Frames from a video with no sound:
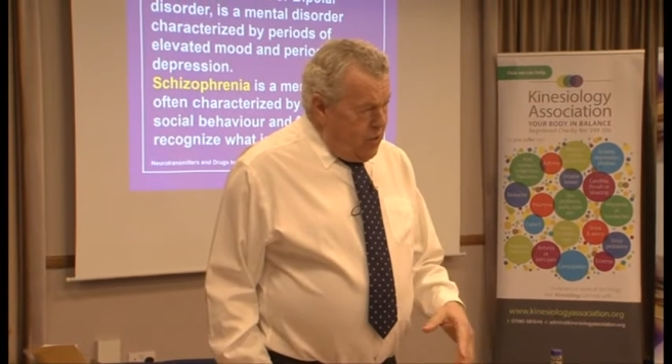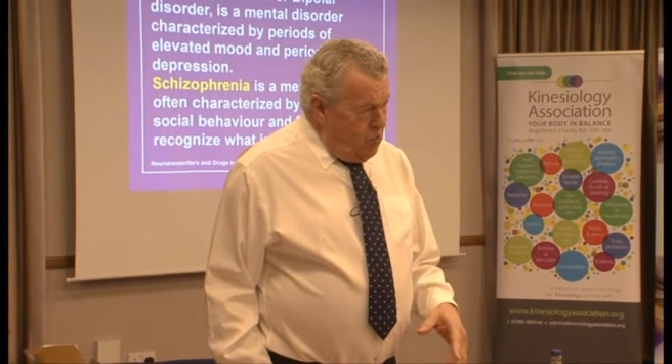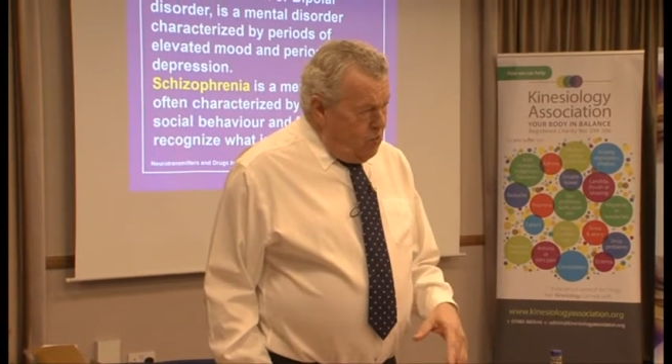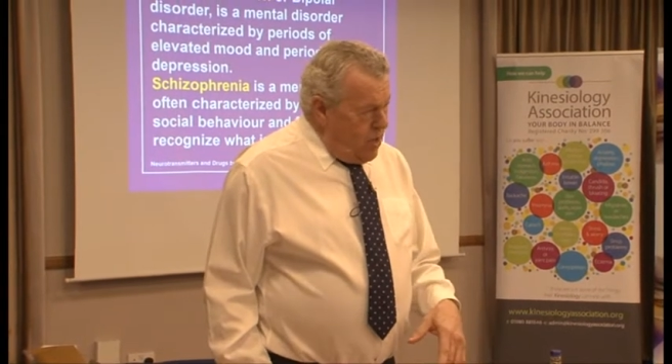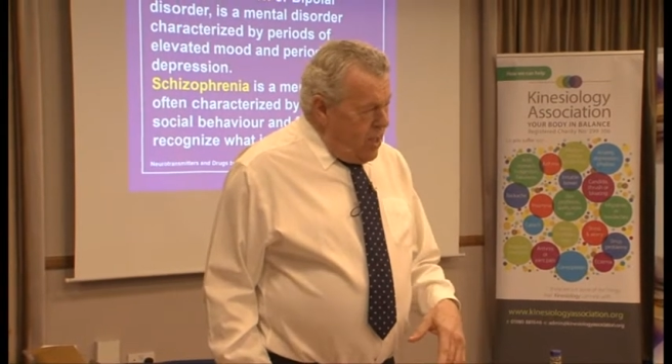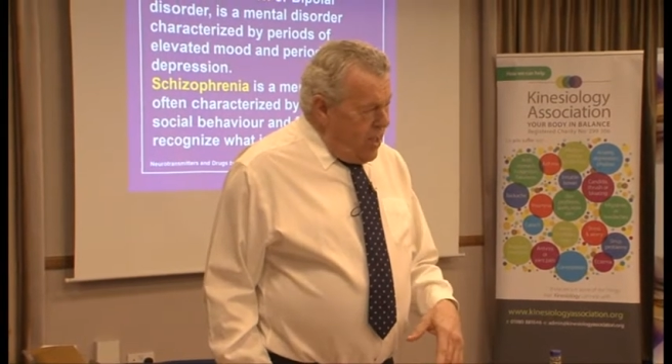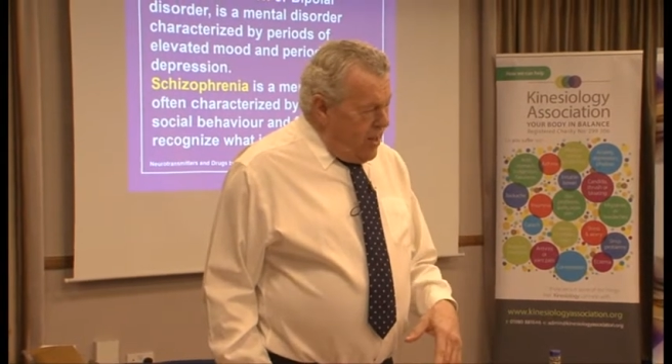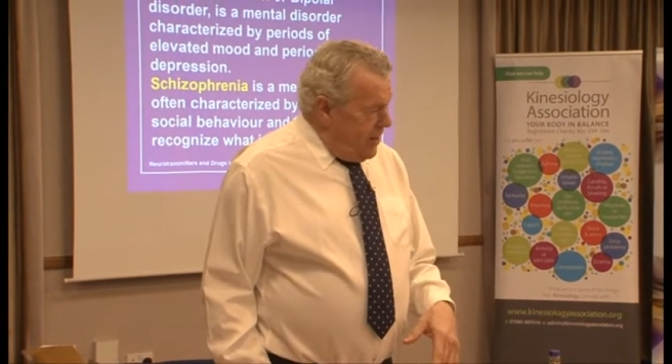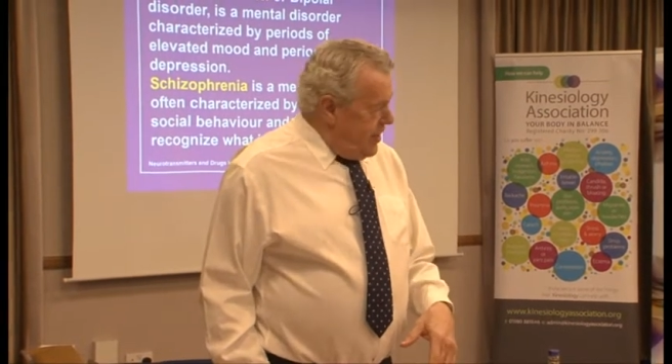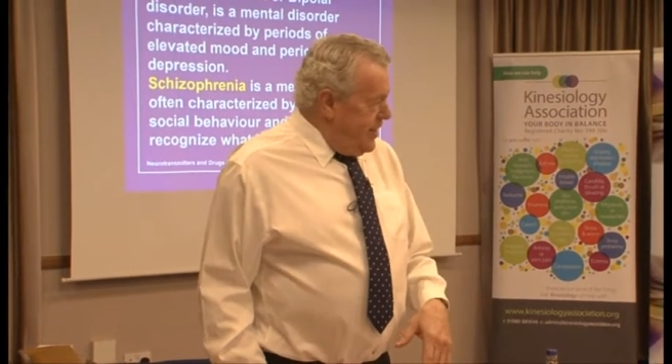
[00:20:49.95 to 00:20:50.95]

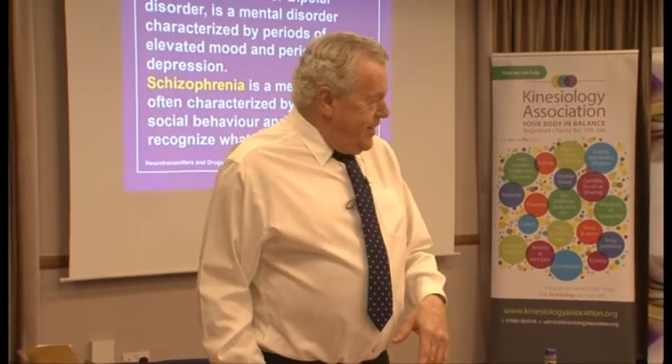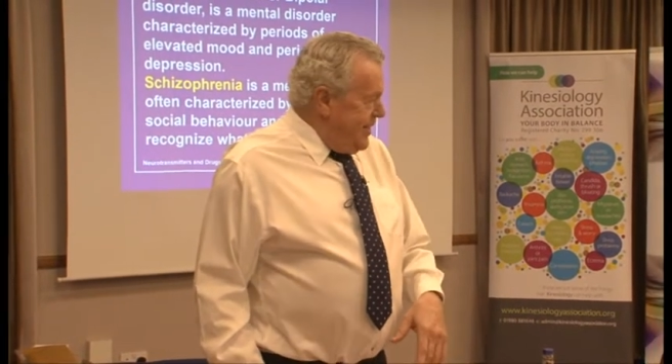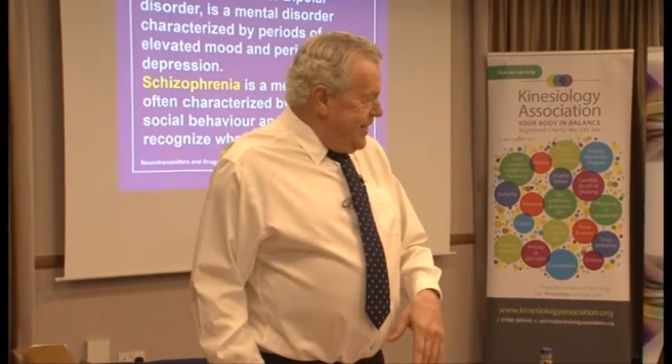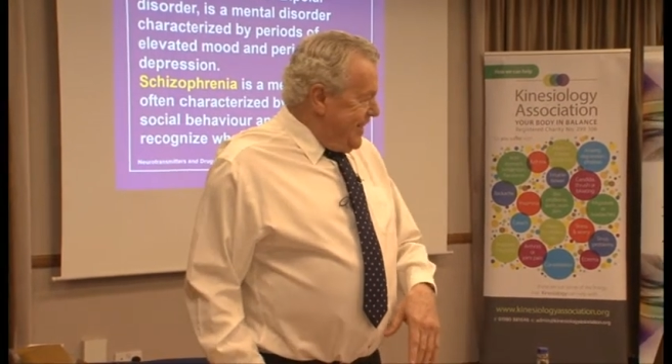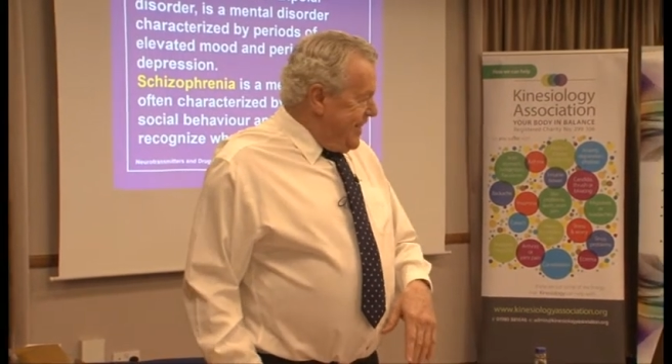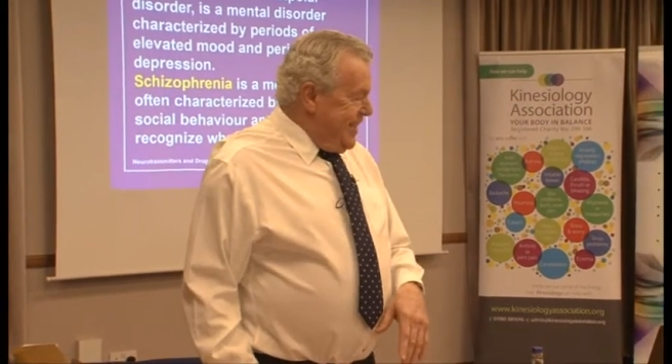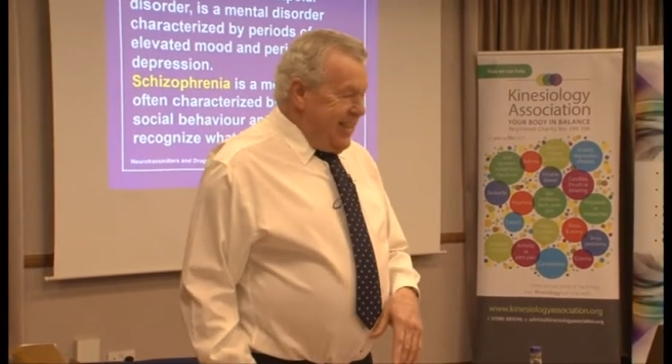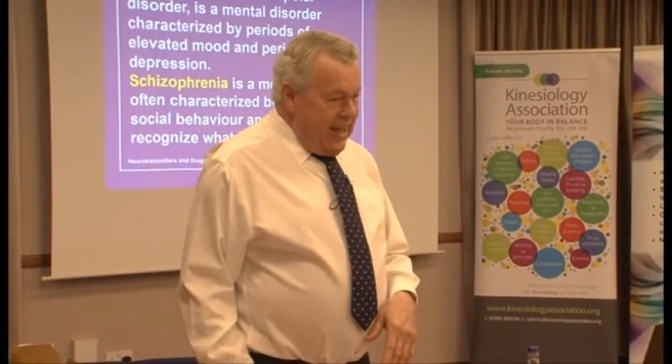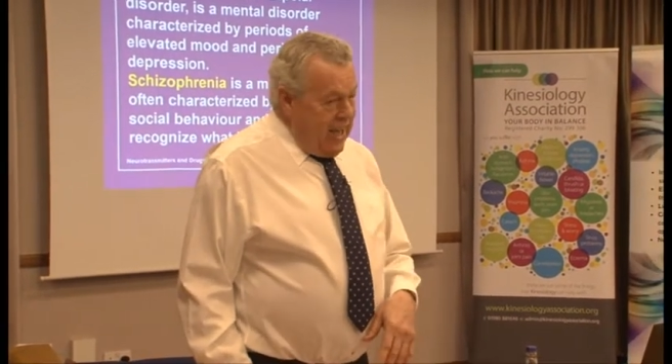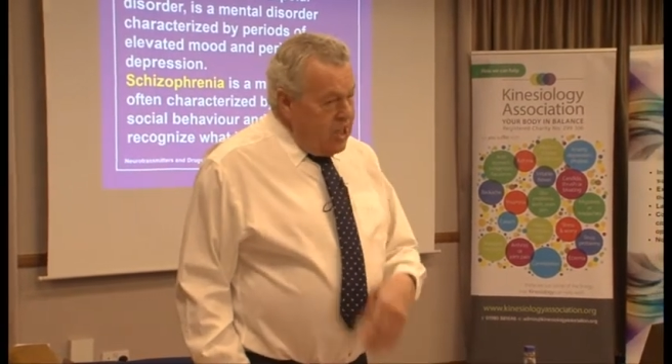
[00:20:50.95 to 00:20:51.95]
well,
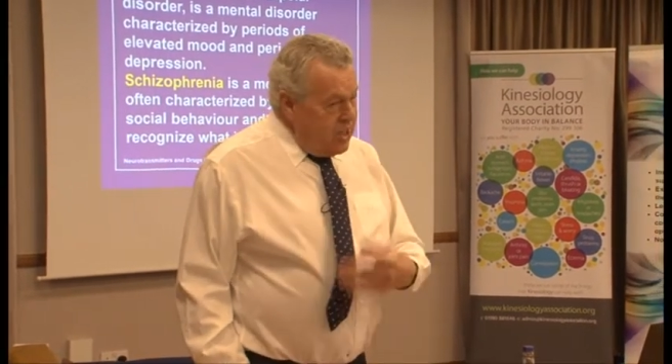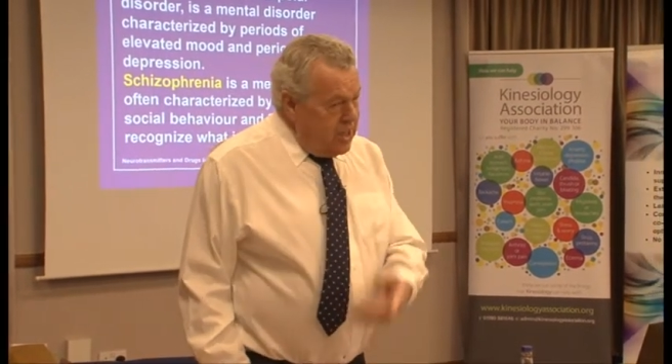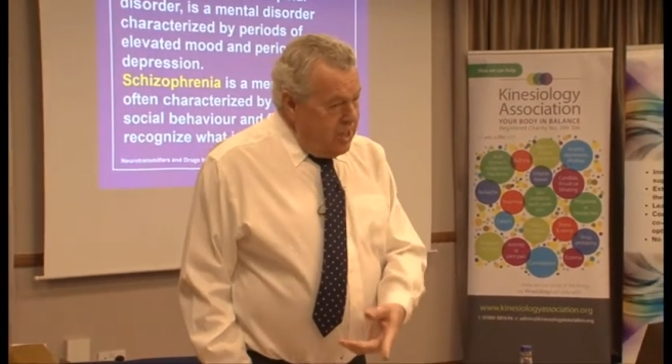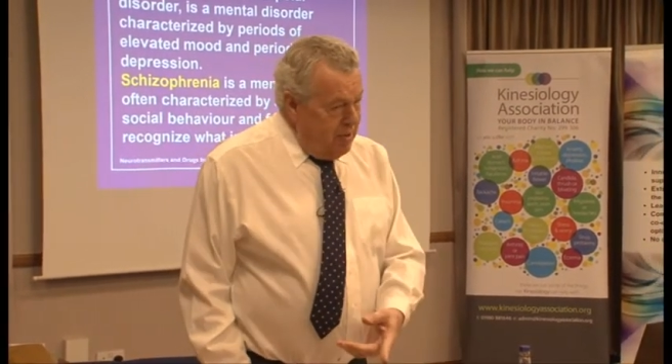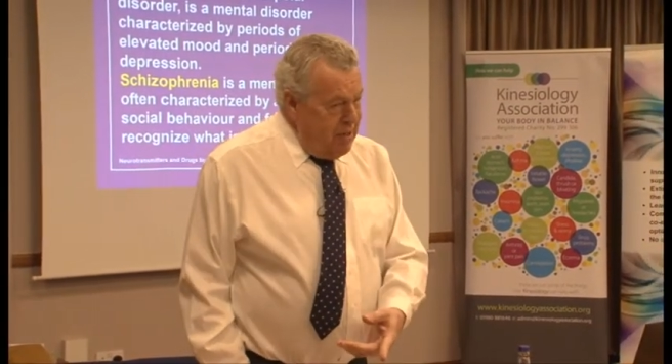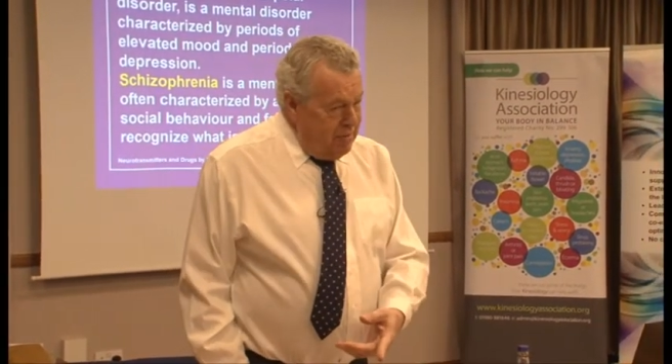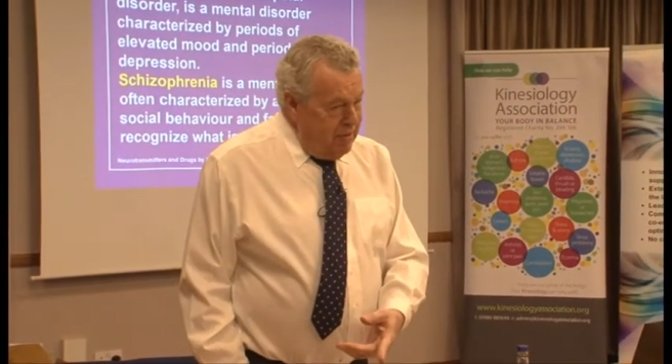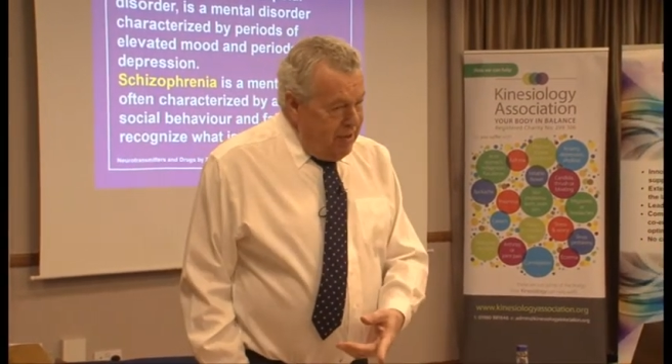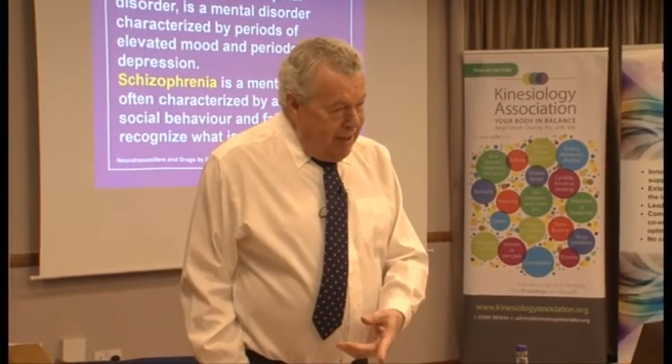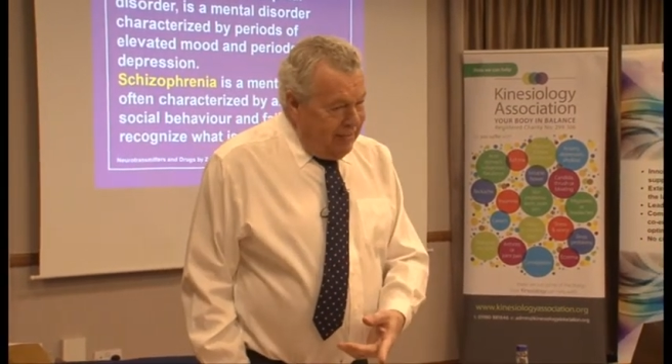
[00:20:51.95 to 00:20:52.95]
actually she might have
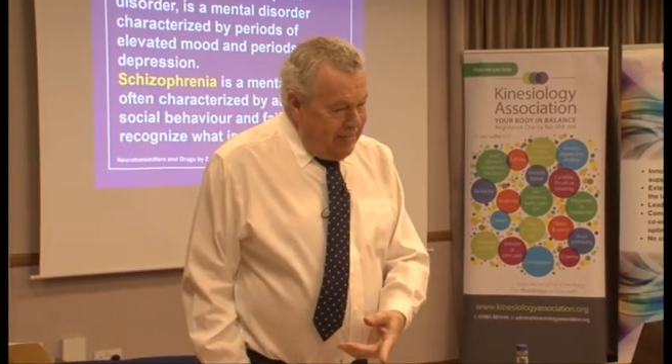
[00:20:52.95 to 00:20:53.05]
been right.